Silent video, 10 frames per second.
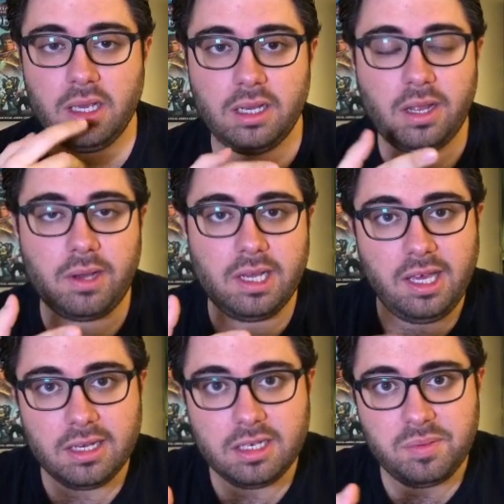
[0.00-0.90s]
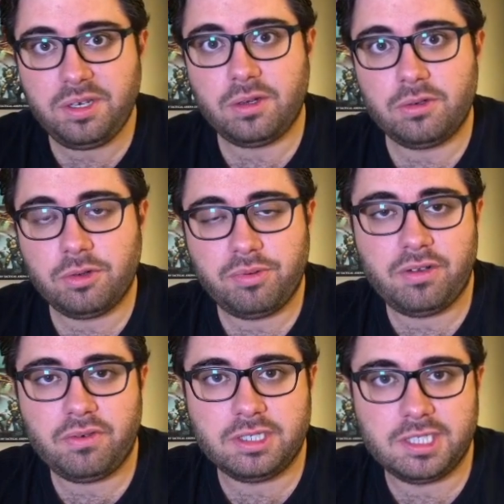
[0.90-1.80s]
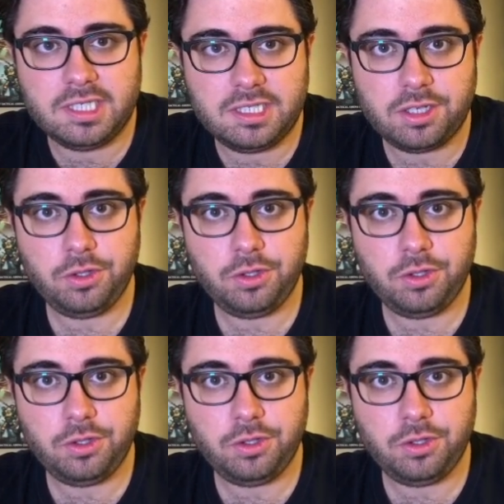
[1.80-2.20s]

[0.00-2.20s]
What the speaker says: Now, again, depending on your preferences,